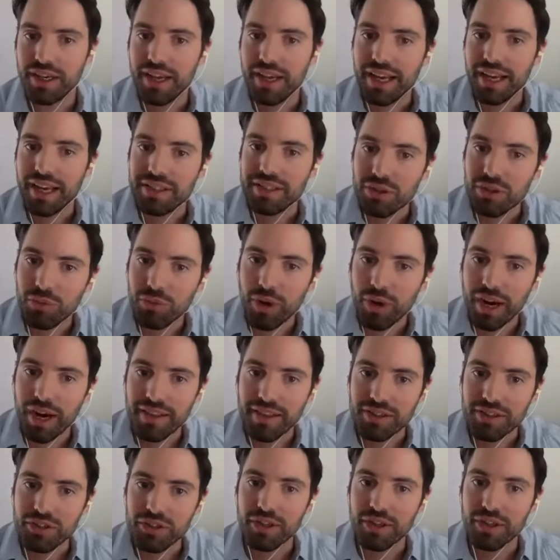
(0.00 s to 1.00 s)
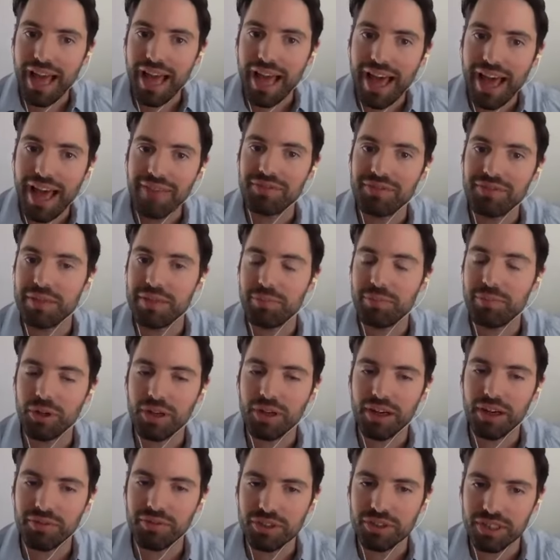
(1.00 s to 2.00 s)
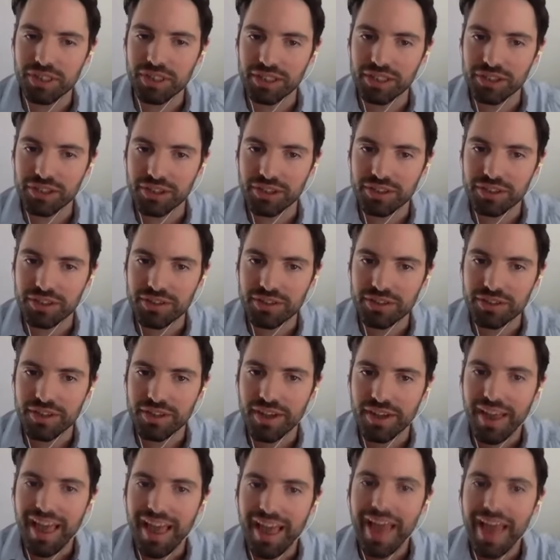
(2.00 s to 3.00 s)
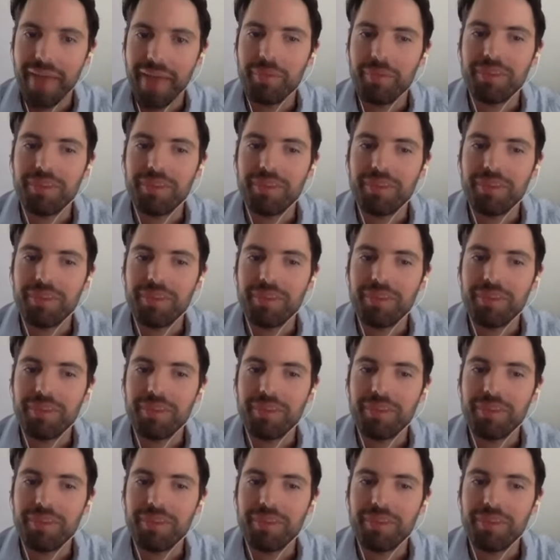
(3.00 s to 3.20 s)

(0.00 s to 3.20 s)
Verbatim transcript: It's a way that you can have deeper conversations. Yeah.